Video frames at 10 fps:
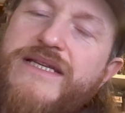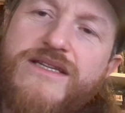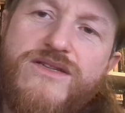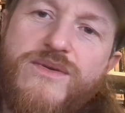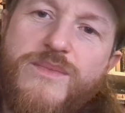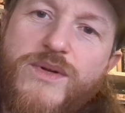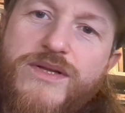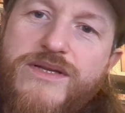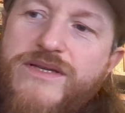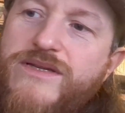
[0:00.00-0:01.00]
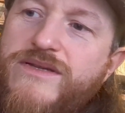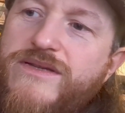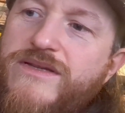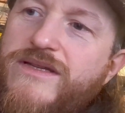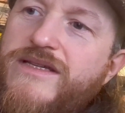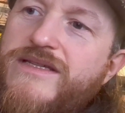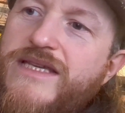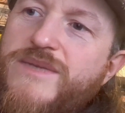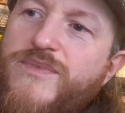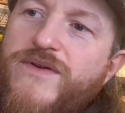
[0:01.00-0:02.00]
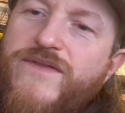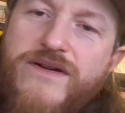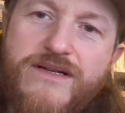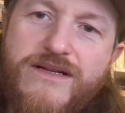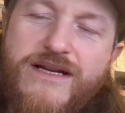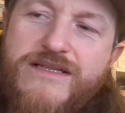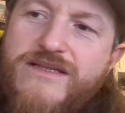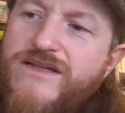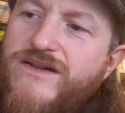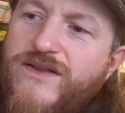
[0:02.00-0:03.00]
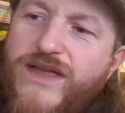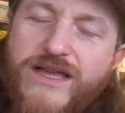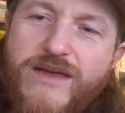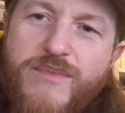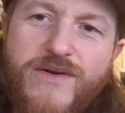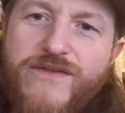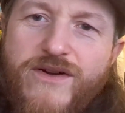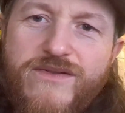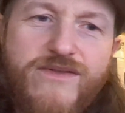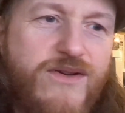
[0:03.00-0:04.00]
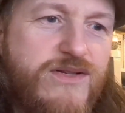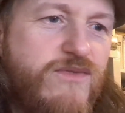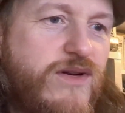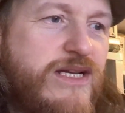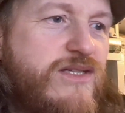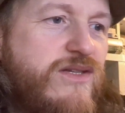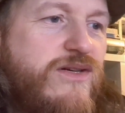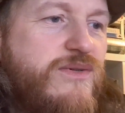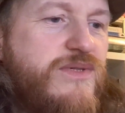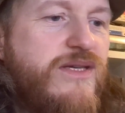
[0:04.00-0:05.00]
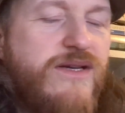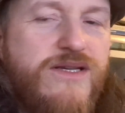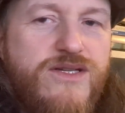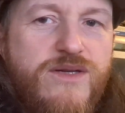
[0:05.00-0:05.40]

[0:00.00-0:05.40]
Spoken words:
And Tom Holland is his brother, and I think they've both got nice writing style, so it